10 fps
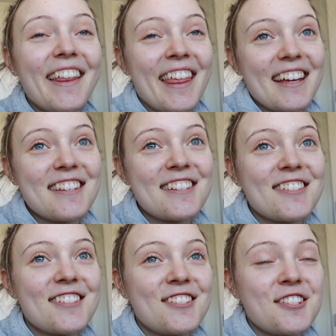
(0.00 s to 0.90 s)

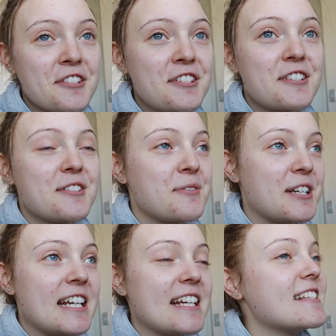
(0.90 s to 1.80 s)
that's just
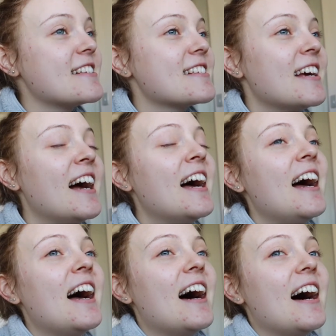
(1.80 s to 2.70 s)
what it is.
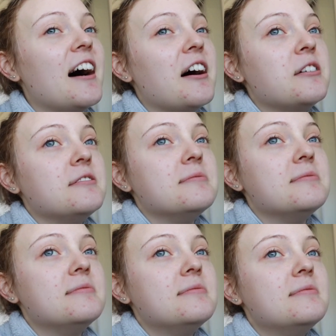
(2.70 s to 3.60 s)

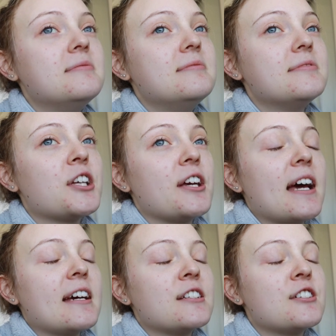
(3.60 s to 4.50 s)
Um, so
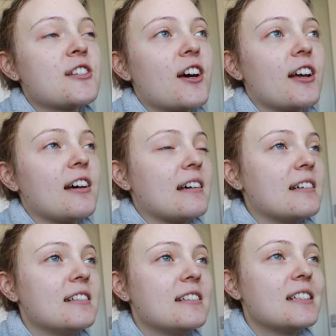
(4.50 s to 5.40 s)
yeah, you just gotta
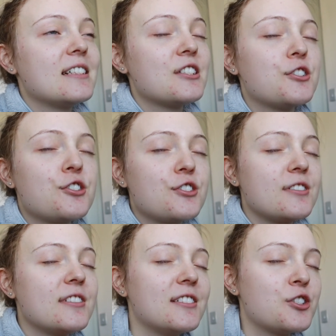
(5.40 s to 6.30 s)

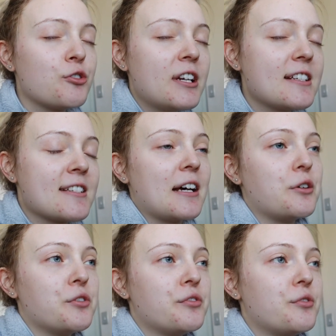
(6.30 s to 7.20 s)
treat
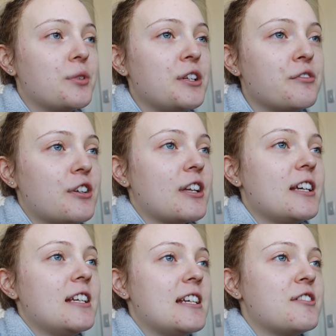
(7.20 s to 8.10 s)
yourself when you feel
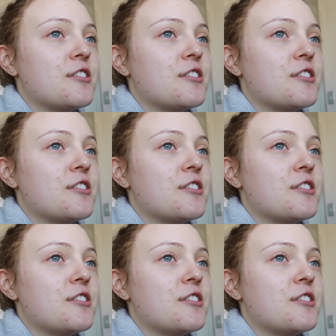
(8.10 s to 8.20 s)
like you need